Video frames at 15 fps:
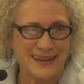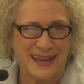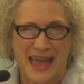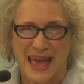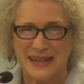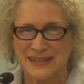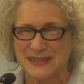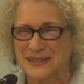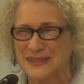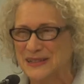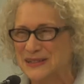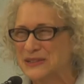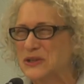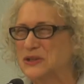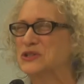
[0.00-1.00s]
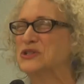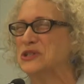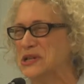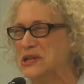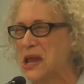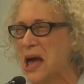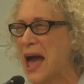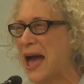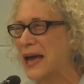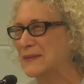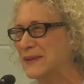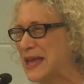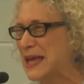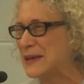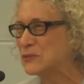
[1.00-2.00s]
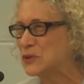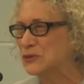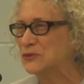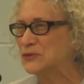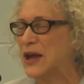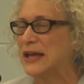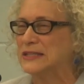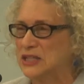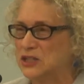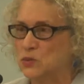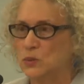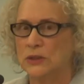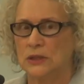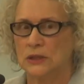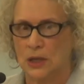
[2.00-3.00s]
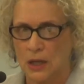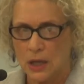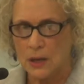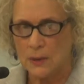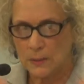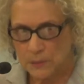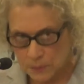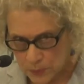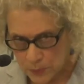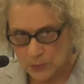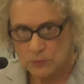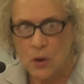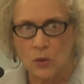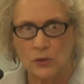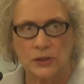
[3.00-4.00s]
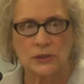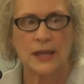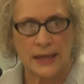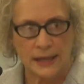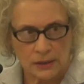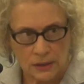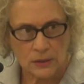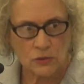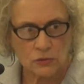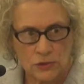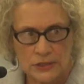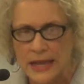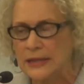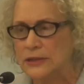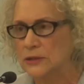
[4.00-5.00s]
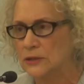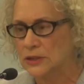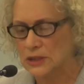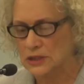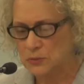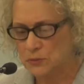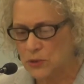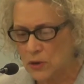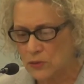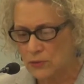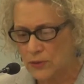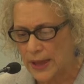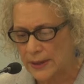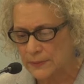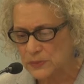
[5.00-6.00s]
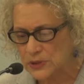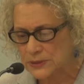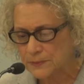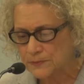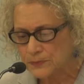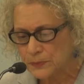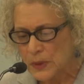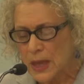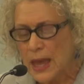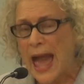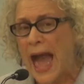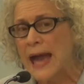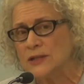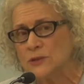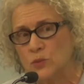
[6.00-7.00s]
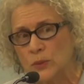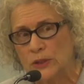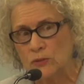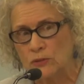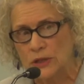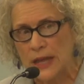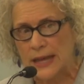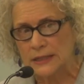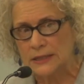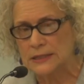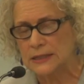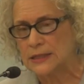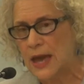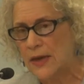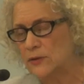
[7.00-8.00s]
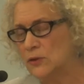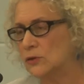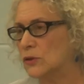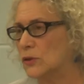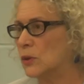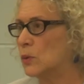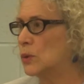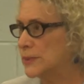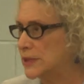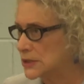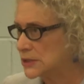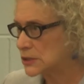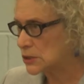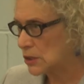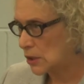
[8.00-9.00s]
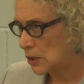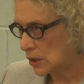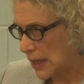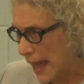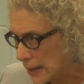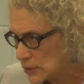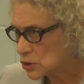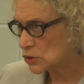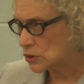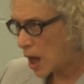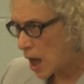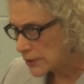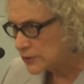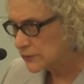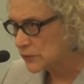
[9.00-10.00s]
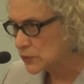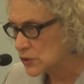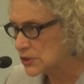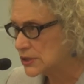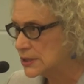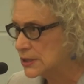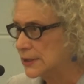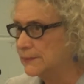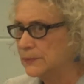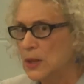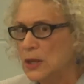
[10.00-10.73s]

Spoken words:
Yes, so she and I became good friends as we promoted and created these programs. And we created together the Women's Council on Diversity.